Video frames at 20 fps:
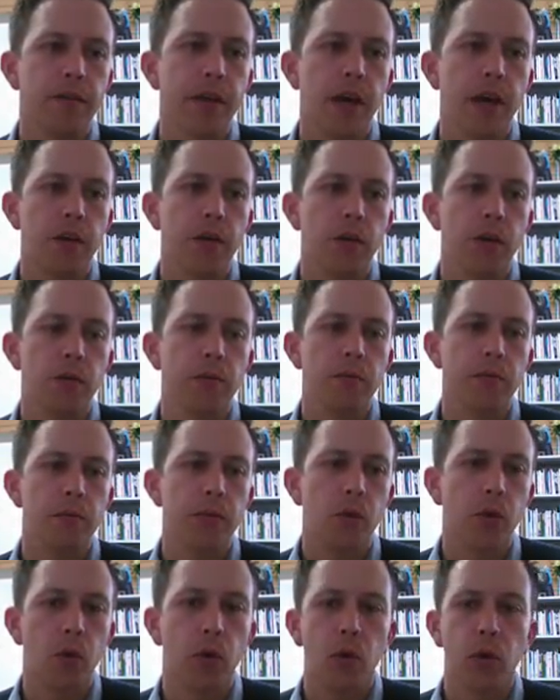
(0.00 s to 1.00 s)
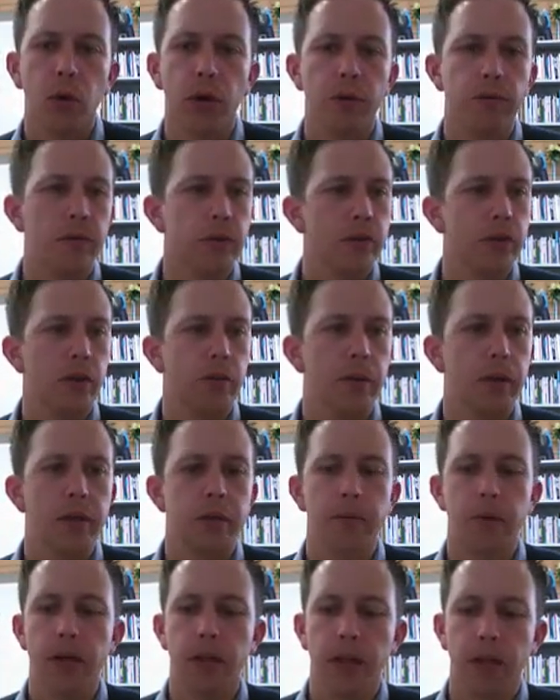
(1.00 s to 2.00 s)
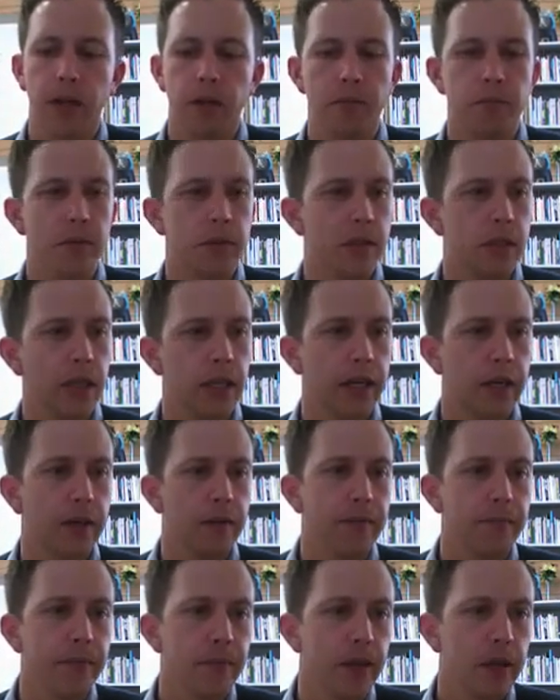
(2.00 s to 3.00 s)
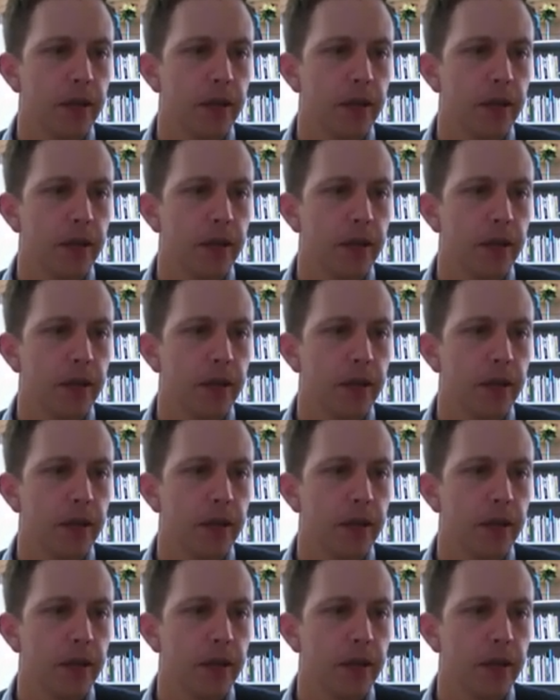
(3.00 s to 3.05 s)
of that group, or if it's not meant to be there, just delete it.